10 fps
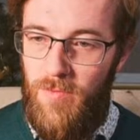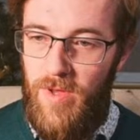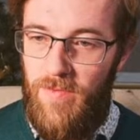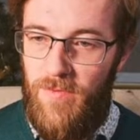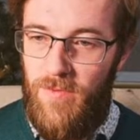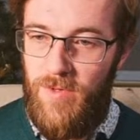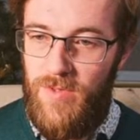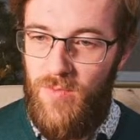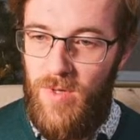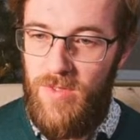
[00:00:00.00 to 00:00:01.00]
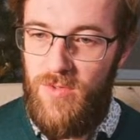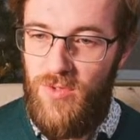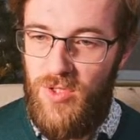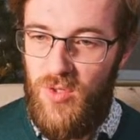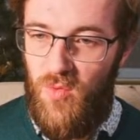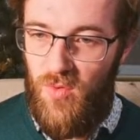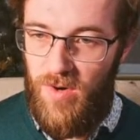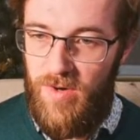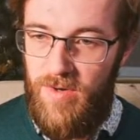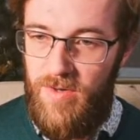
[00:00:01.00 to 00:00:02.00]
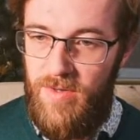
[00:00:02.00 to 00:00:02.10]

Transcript: We of course want to score